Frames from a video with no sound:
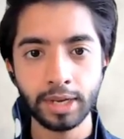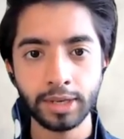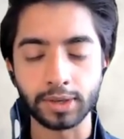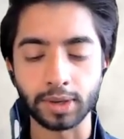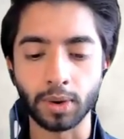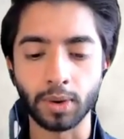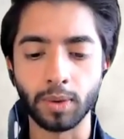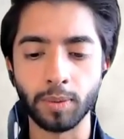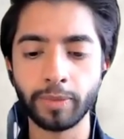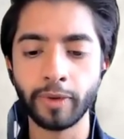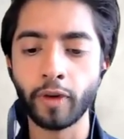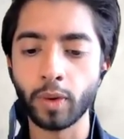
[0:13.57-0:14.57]
So
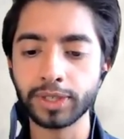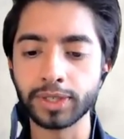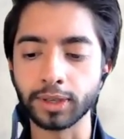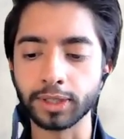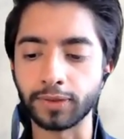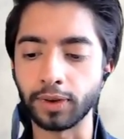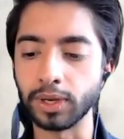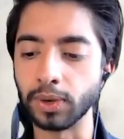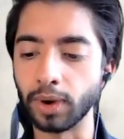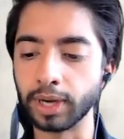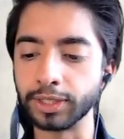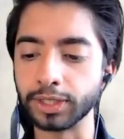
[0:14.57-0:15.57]
before we start this
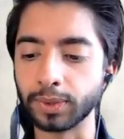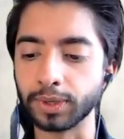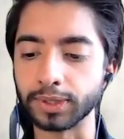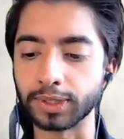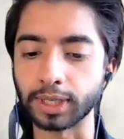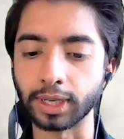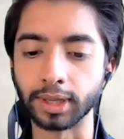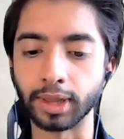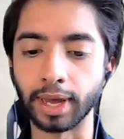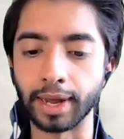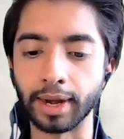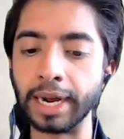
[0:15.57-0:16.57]
video, I just want to say
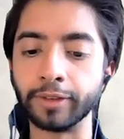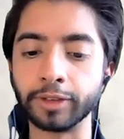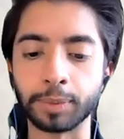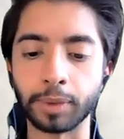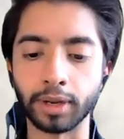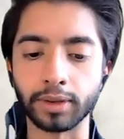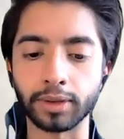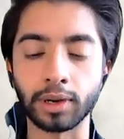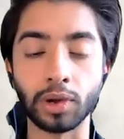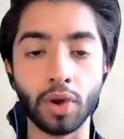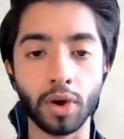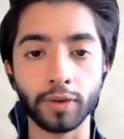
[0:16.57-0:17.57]
that I've spent a
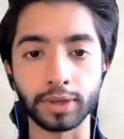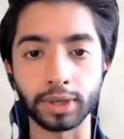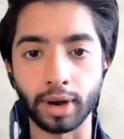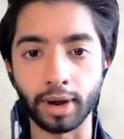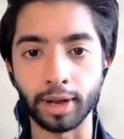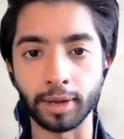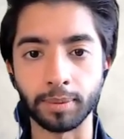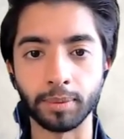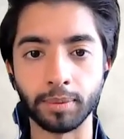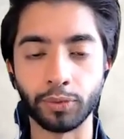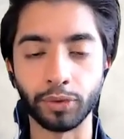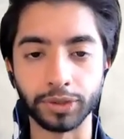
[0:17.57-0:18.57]
lot of
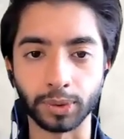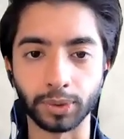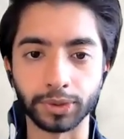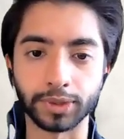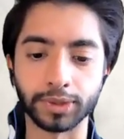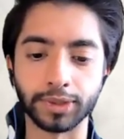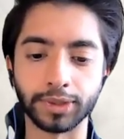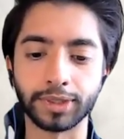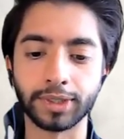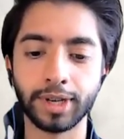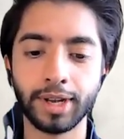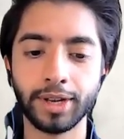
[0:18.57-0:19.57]
time, resources